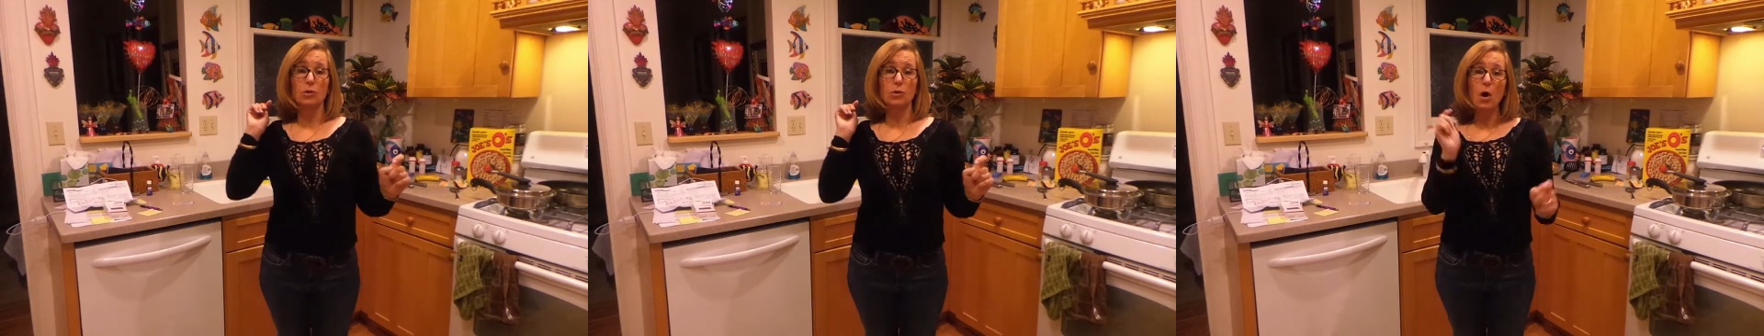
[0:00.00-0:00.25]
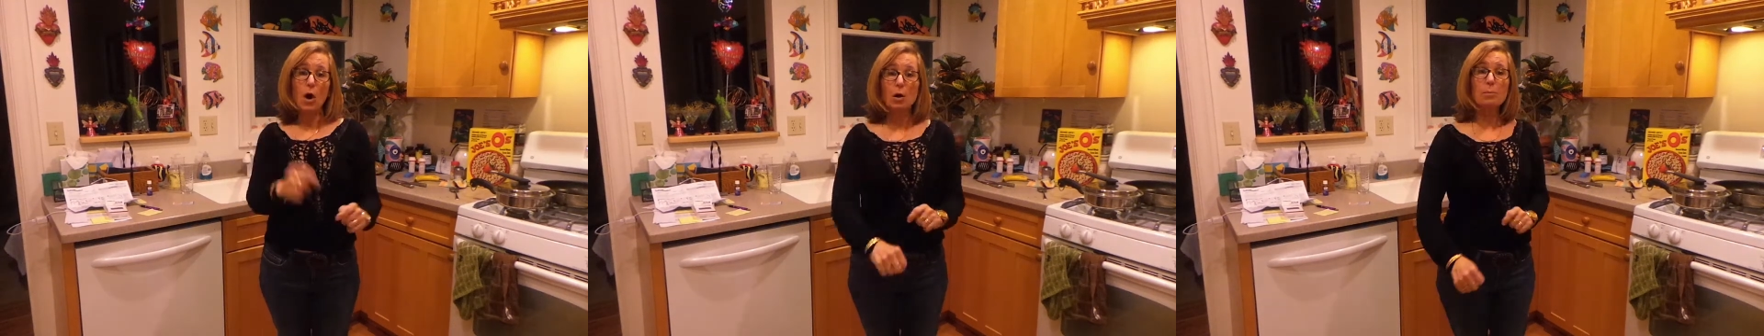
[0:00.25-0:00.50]

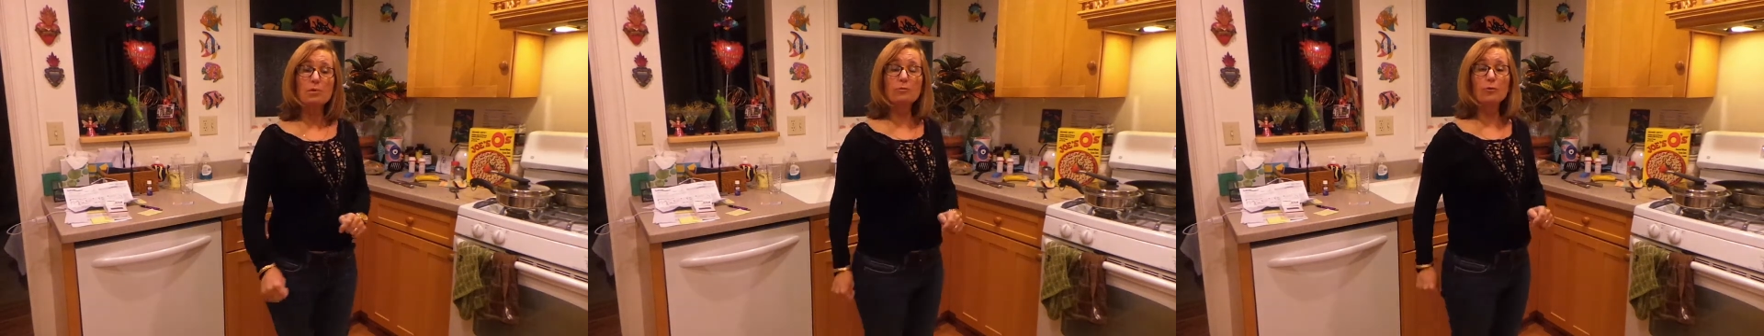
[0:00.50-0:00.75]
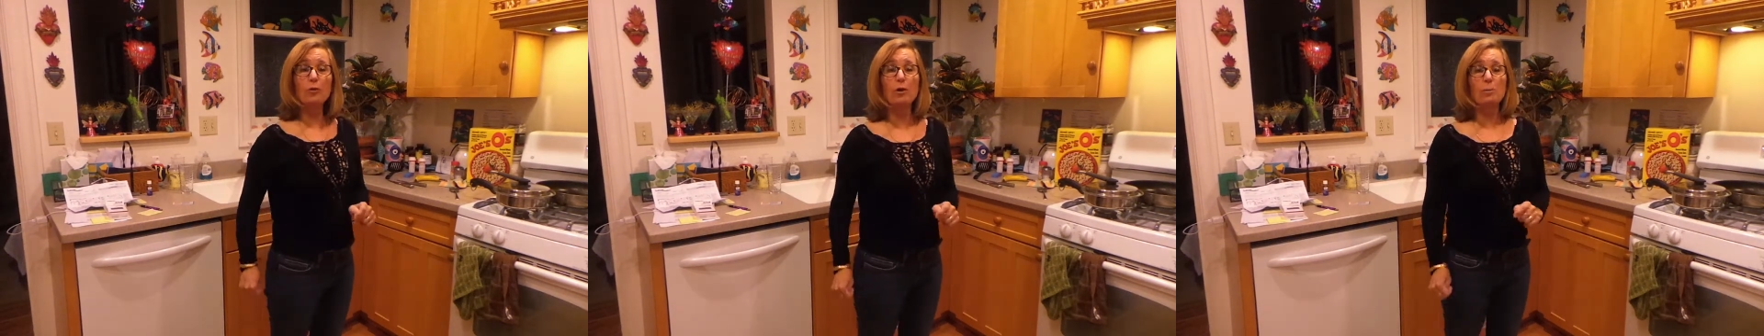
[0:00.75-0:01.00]
long
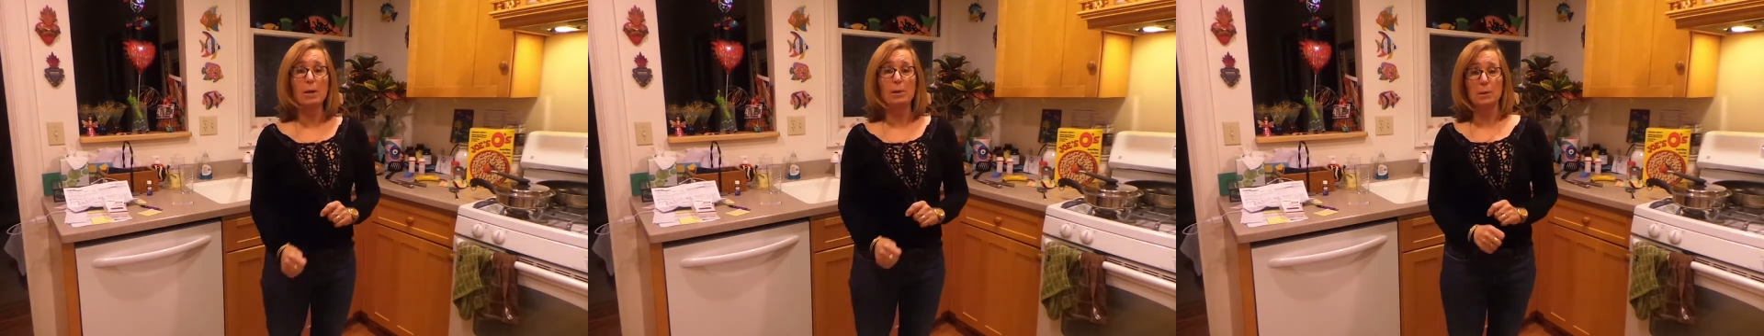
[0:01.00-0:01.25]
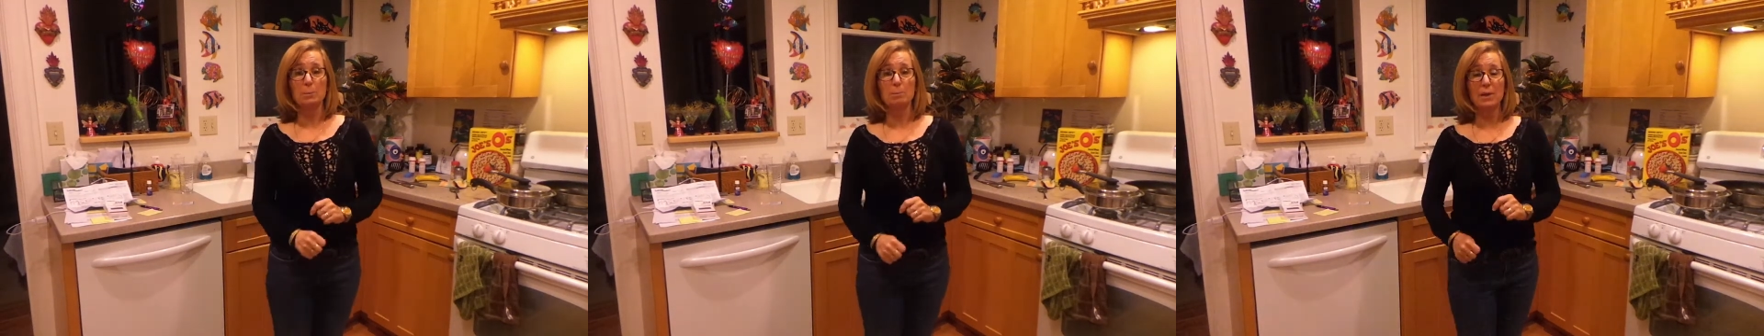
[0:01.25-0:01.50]
before my
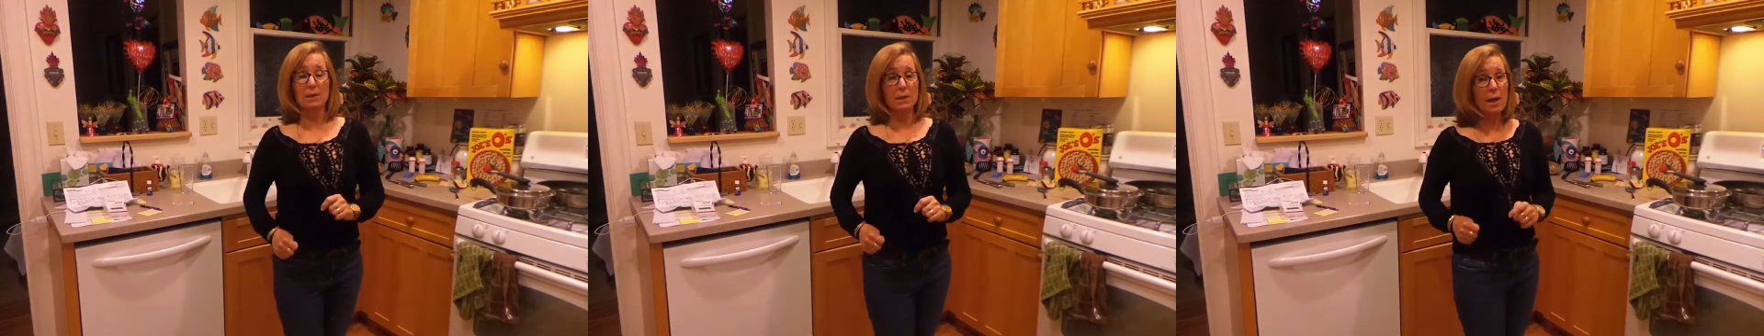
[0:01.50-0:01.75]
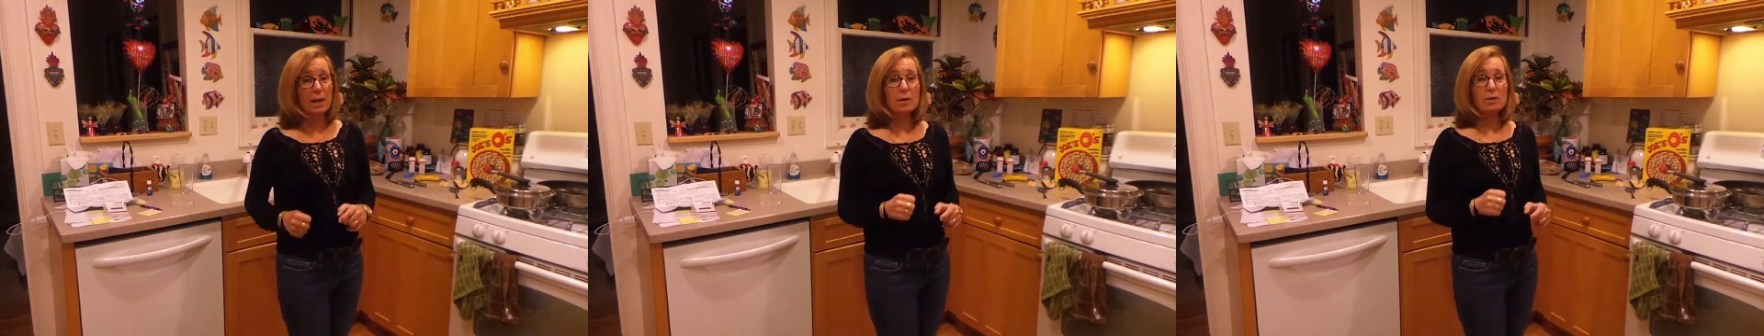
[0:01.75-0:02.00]
own
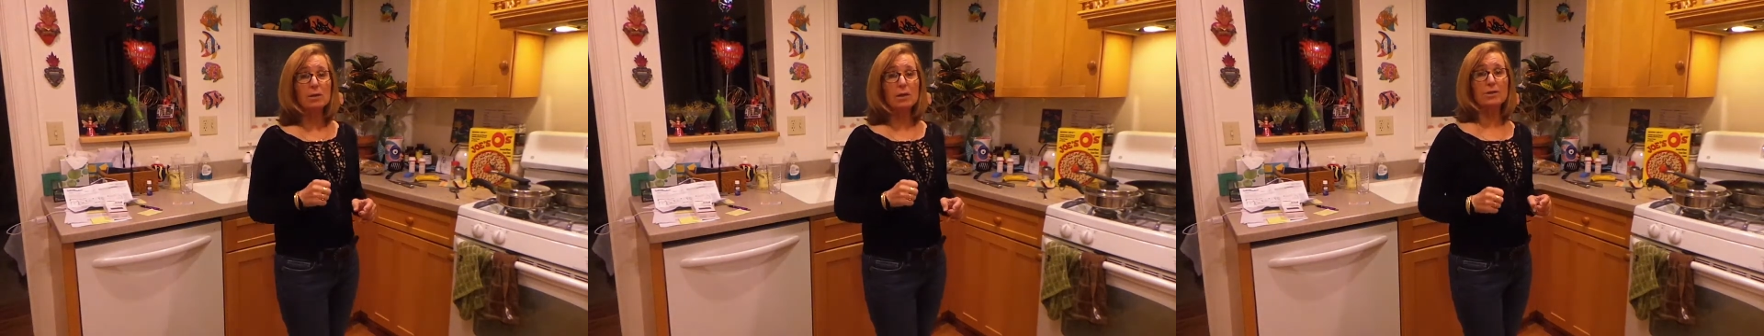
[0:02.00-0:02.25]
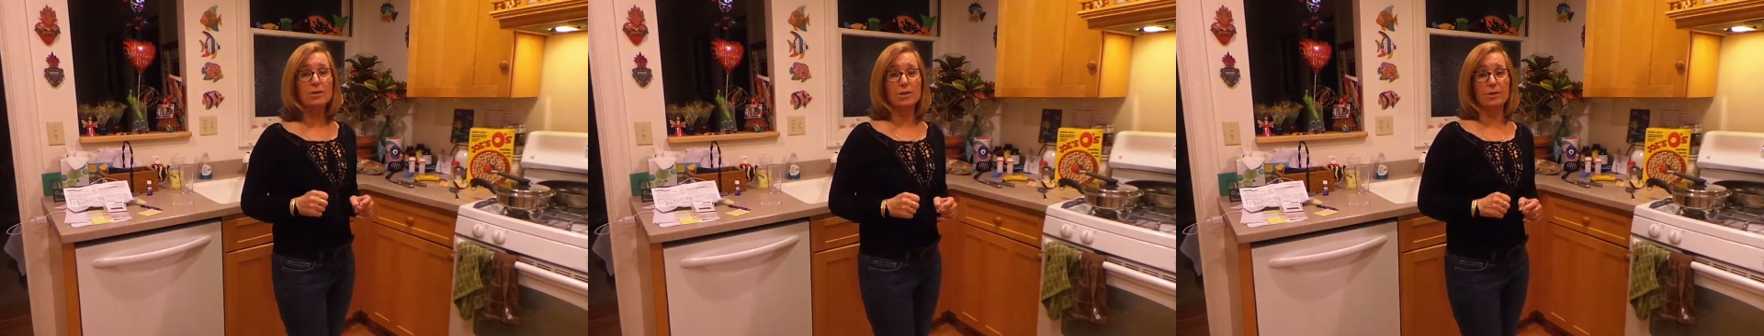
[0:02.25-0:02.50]
millennial
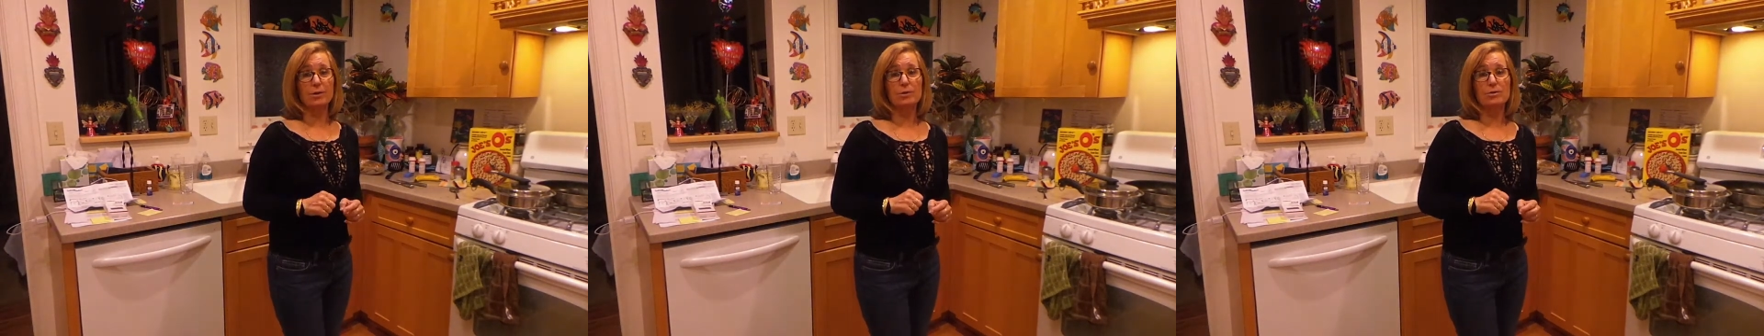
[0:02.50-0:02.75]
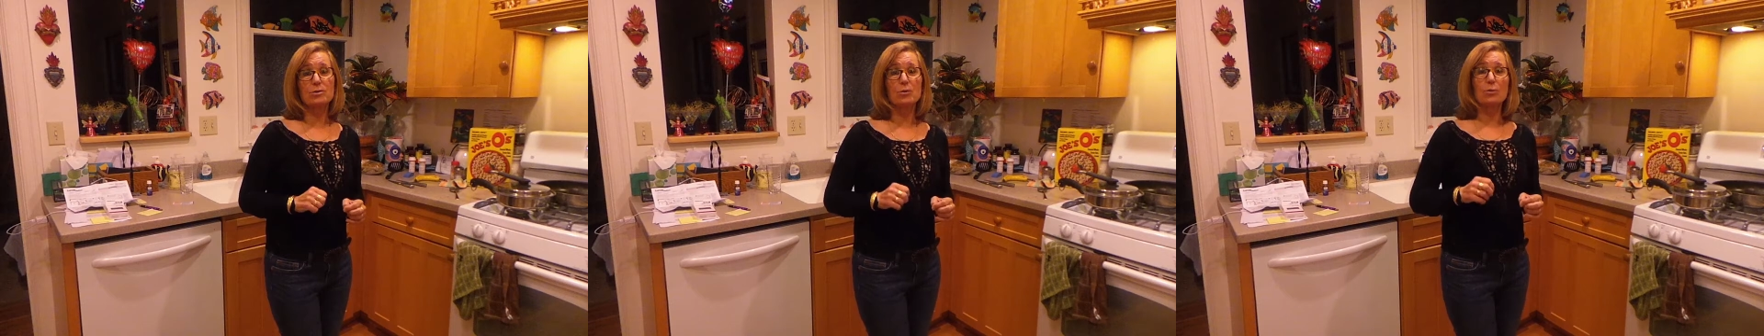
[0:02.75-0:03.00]
engineers